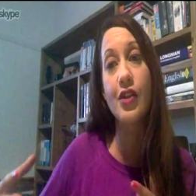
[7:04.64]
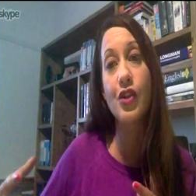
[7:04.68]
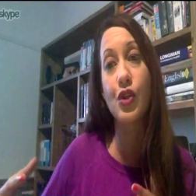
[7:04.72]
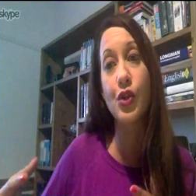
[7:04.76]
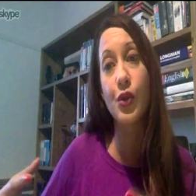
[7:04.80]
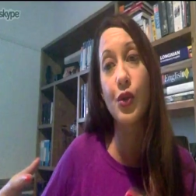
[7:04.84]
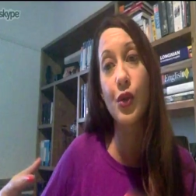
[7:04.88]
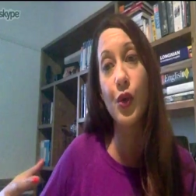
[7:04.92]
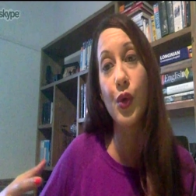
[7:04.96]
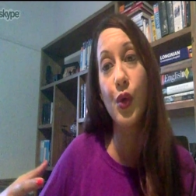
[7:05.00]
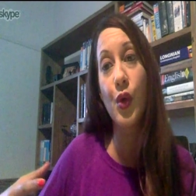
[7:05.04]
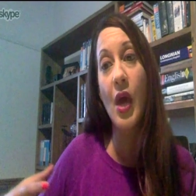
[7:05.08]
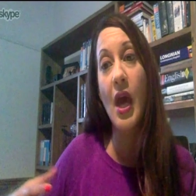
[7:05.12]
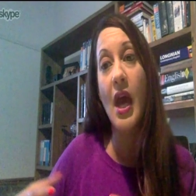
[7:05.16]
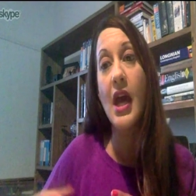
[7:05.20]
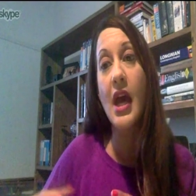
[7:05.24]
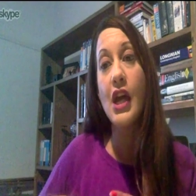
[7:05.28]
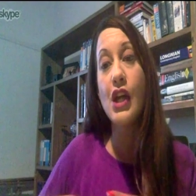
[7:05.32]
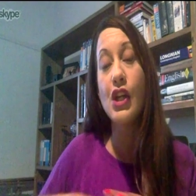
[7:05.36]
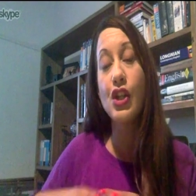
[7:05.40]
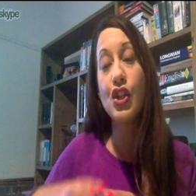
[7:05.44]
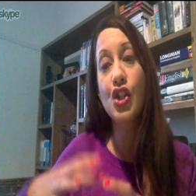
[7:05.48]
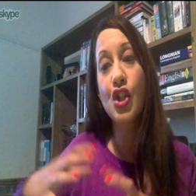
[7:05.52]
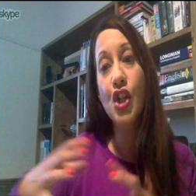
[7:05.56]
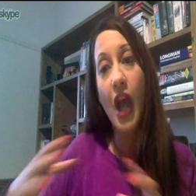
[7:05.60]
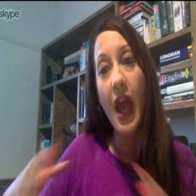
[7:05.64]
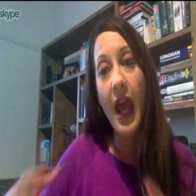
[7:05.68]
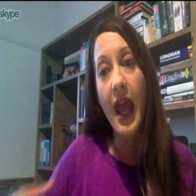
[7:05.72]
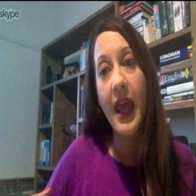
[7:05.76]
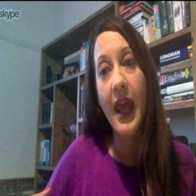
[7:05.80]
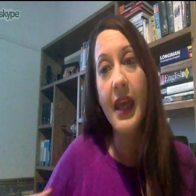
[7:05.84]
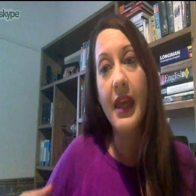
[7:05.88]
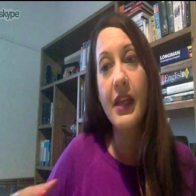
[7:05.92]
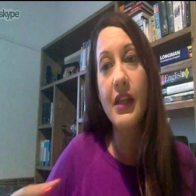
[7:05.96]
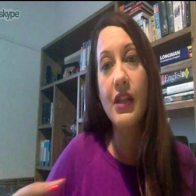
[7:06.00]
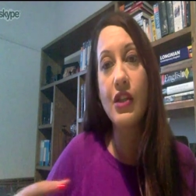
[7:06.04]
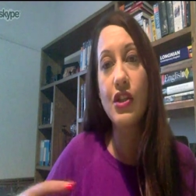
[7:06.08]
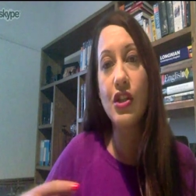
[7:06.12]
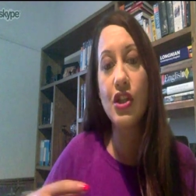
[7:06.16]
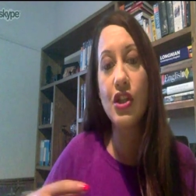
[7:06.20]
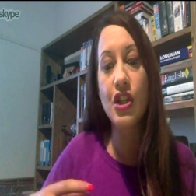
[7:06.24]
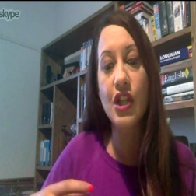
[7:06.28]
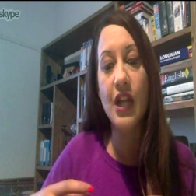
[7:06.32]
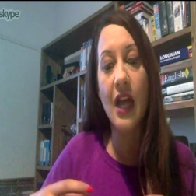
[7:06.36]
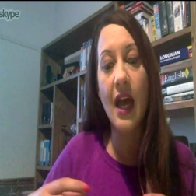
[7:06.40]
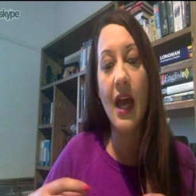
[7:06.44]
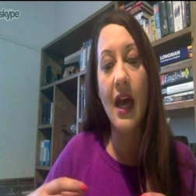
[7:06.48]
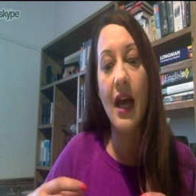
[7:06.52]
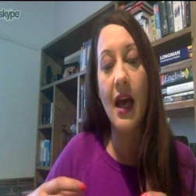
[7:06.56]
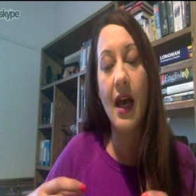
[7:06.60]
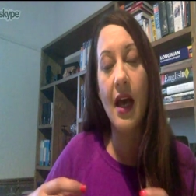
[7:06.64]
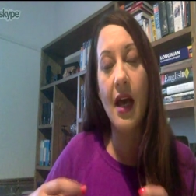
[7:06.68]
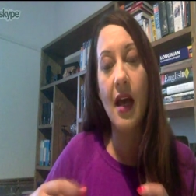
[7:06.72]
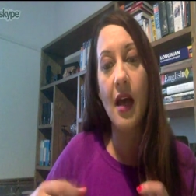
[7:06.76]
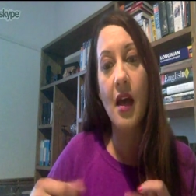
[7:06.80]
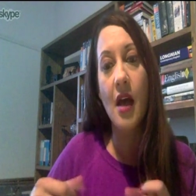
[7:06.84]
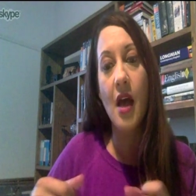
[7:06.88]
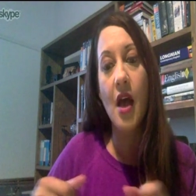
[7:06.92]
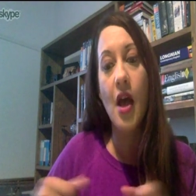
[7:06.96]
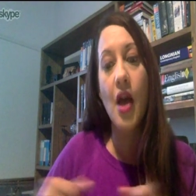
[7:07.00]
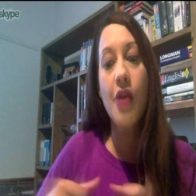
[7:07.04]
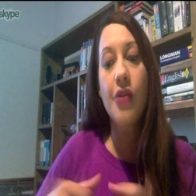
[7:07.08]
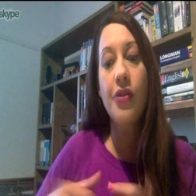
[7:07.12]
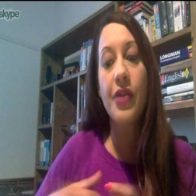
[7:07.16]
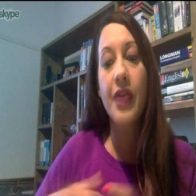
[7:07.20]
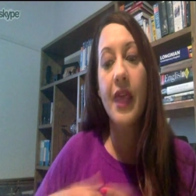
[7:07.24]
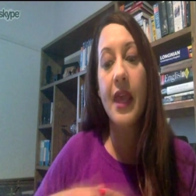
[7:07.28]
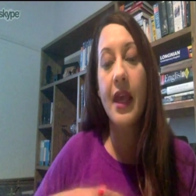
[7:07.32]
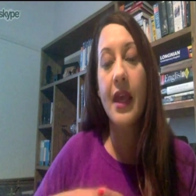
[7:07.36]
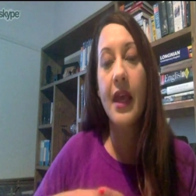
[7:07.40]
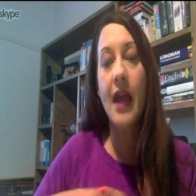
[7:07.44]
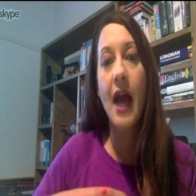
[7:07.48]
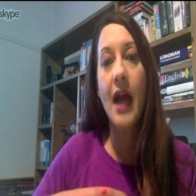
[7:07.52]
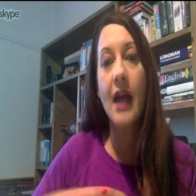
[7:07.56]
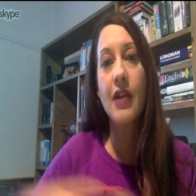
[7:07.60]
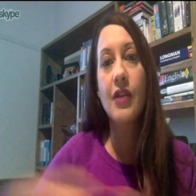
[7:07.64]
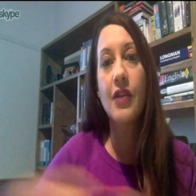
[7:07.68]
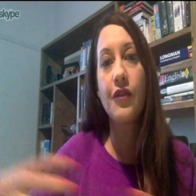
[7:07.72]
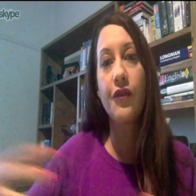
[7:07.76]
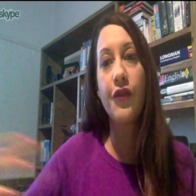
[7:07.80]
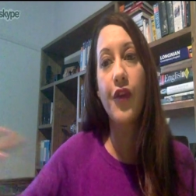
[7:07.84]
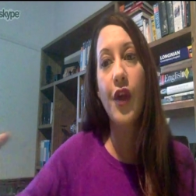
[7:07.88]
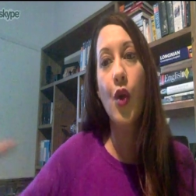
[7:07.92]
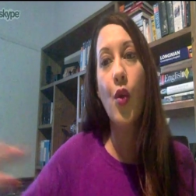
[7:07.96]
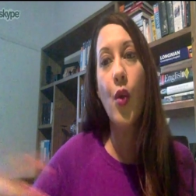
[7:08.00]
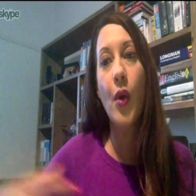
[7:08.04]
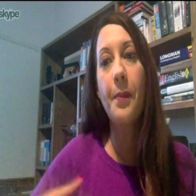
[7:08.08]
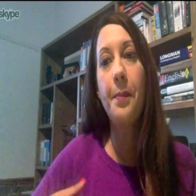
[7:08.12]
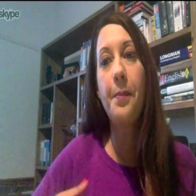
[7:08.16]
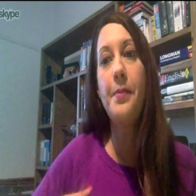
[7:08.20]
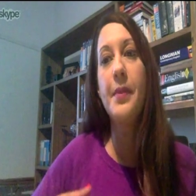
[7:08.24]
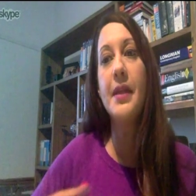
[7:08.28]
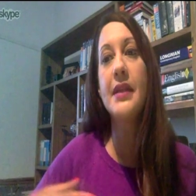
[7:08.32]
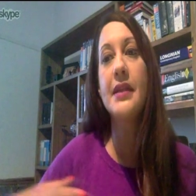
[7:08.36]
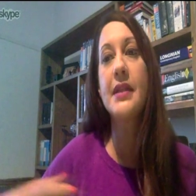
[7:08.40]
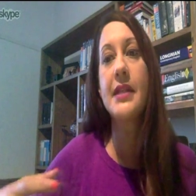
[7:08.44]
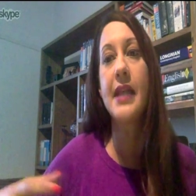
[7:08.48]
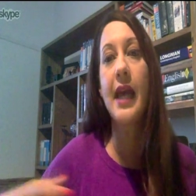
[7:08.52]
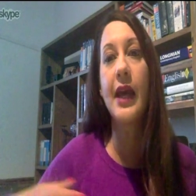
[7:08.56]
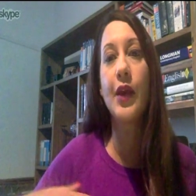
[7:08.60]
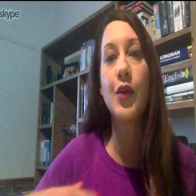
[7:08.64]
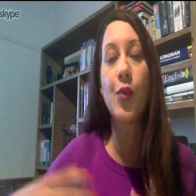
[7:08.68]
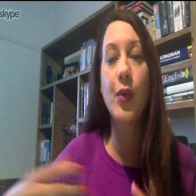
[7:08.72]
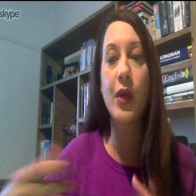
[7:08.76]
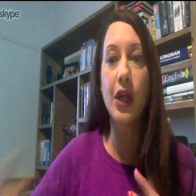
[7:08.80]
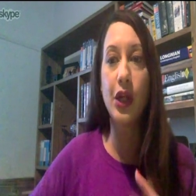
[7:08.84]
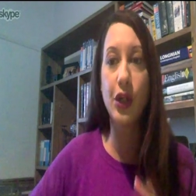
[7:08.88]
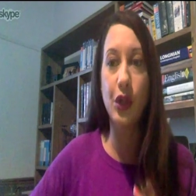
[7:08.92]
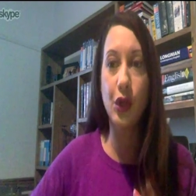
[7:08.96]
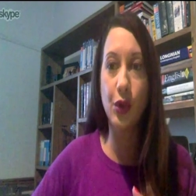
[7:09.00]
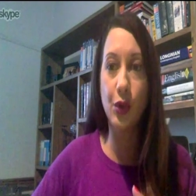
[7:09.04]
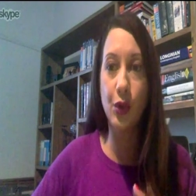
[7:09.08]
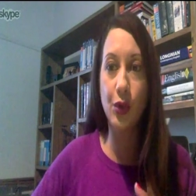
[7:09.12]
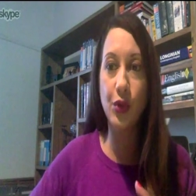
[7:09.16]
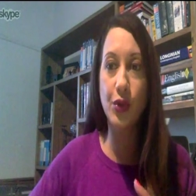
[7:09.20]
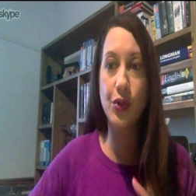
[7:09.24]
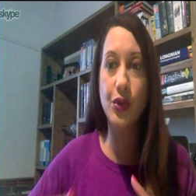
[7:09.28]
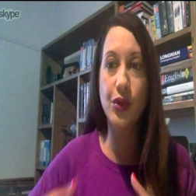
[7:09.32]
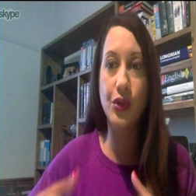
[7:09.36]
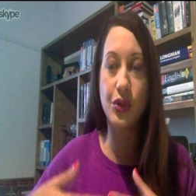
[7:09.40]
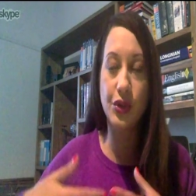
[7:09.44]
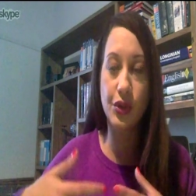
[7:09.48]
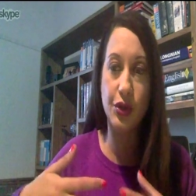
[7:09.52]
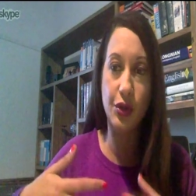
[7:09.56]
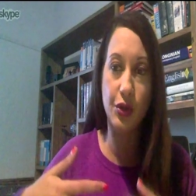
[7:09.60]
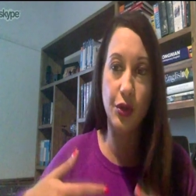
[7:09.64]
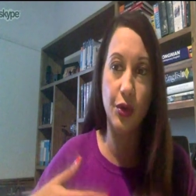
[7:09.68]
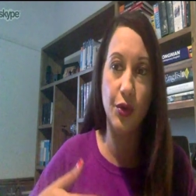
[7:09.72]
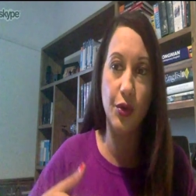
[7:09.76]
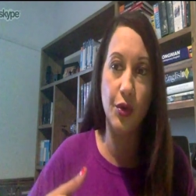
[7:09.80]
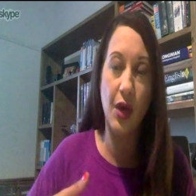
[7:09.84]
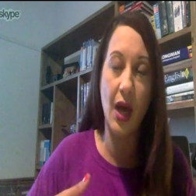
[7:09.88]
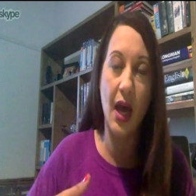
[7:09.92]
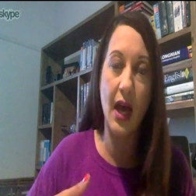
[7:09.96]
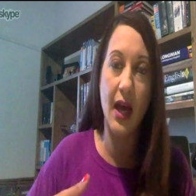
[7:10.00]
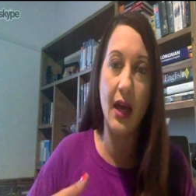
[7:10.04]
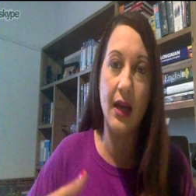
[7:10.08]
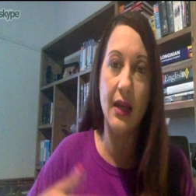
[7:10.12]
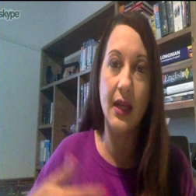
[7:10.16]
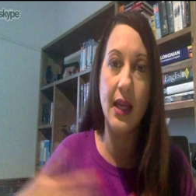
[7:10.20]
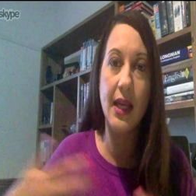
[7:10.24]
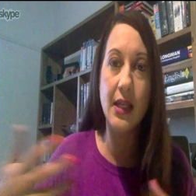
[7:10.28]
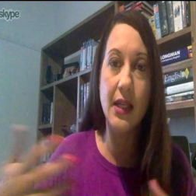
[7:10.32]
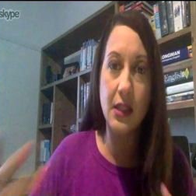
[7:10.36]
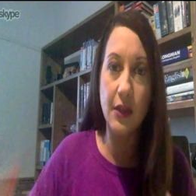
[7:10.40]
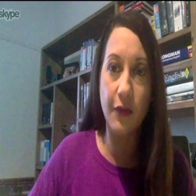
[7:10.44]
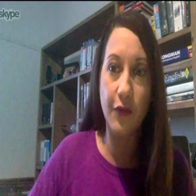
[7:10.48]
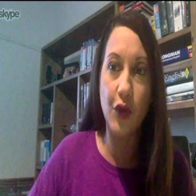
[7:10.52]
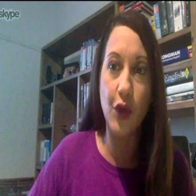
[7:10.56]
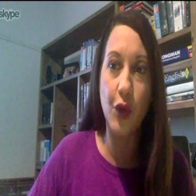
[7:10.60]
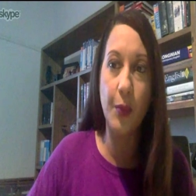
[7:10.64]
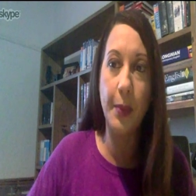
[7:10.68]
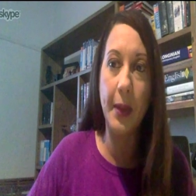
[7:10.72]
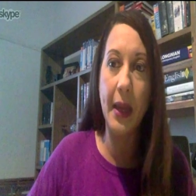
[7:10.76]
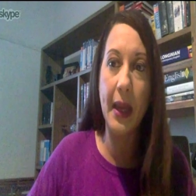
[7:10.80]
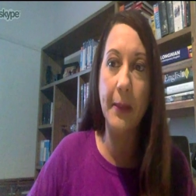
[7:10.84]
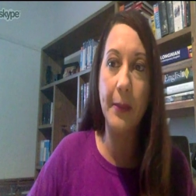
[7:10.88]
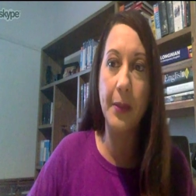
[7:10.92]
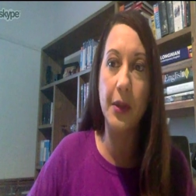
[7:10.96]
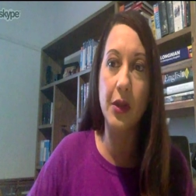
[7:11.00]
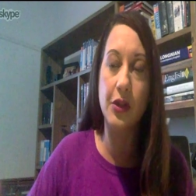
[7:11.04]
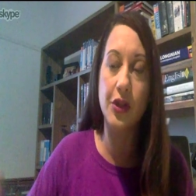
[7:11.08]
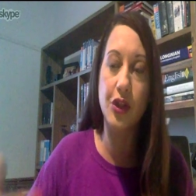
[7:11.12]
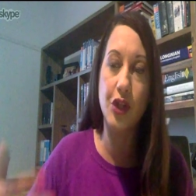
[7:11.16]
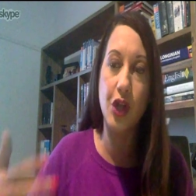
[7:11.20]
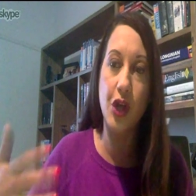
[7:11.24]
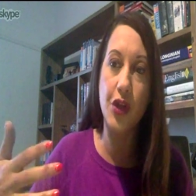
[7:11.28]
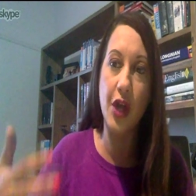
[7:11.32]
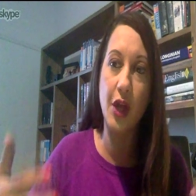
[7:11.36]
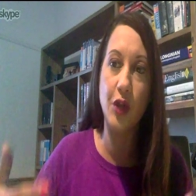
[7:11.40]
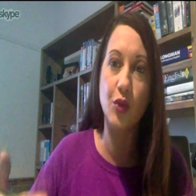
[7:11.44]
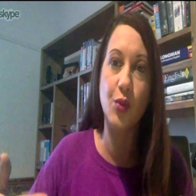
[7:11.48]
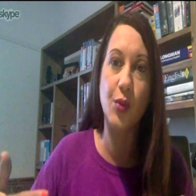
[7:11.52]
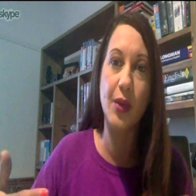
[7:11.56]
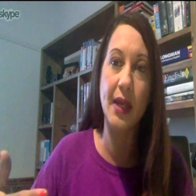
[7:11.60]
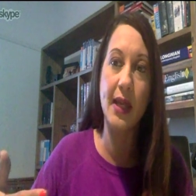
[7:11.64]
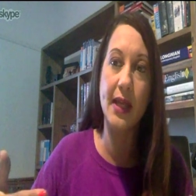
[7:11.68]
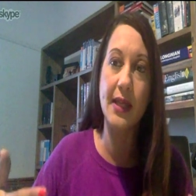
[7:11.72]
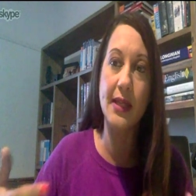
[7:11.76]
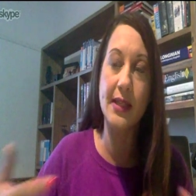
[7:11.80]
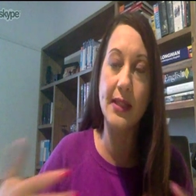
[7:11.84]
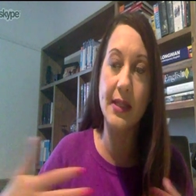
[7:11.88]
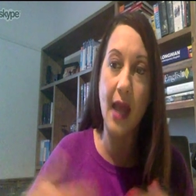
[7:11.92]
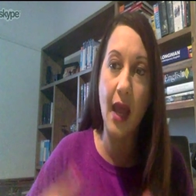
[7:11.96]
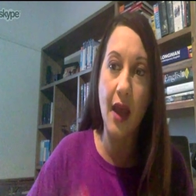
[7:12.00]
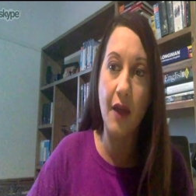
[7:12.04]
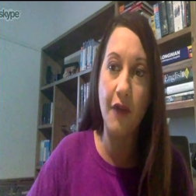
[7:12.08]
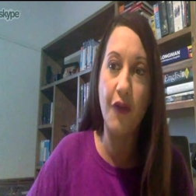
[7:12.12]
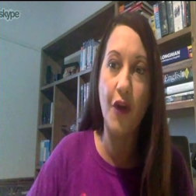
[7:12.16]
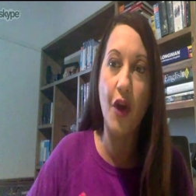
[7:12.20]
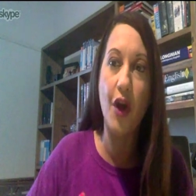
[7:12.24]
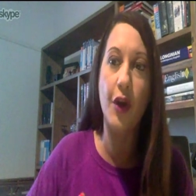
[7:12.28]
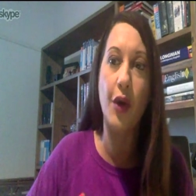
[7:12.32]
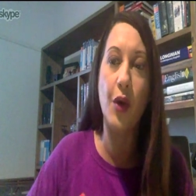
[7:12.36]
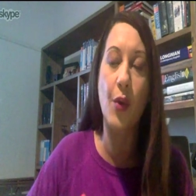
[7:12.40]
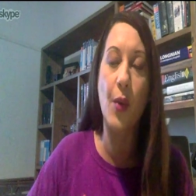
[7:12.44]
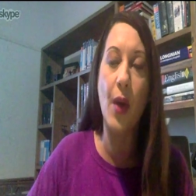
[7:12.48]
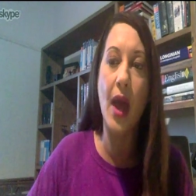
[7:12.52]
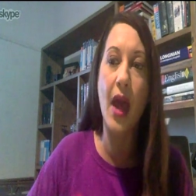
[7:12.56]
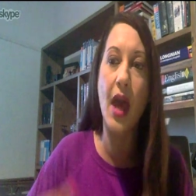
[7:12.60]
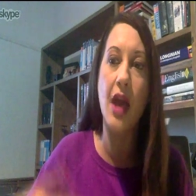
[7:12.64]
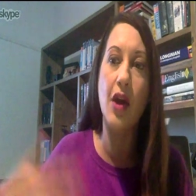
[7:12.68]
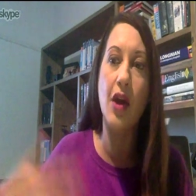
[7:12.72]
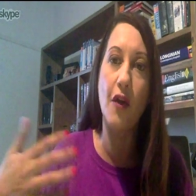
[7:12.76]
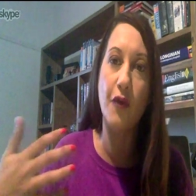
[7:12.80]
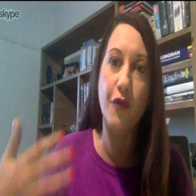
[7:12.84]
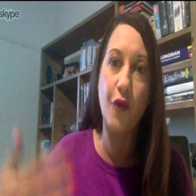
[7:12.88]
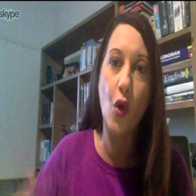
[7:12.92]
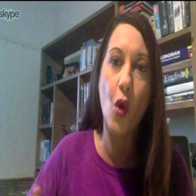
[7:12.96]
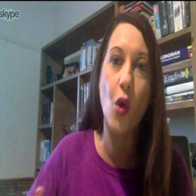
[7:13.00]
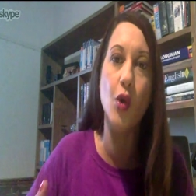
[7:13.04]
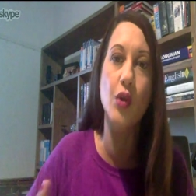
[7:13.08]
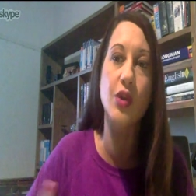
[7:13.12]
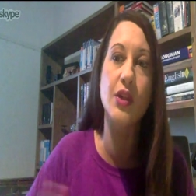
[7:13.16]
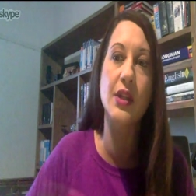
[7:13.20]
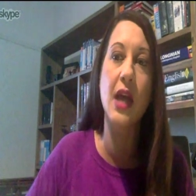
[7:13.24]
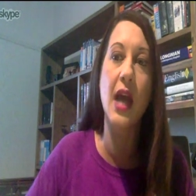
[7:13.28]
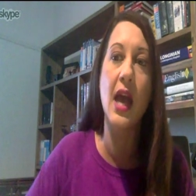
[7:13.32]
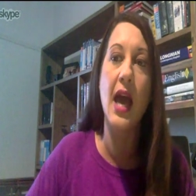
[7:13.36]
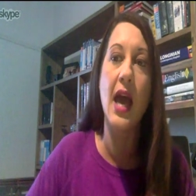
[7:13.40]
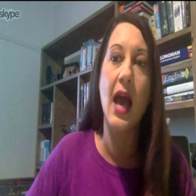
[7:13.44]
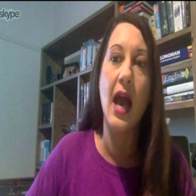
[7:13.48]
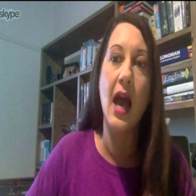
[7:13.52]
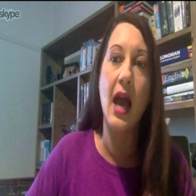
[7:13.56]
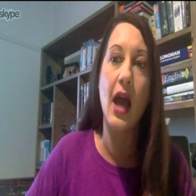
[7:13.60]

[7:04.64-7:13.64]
had to change uh, the kind of equipment that we use to uh, interview people so that we stay far away. And of course,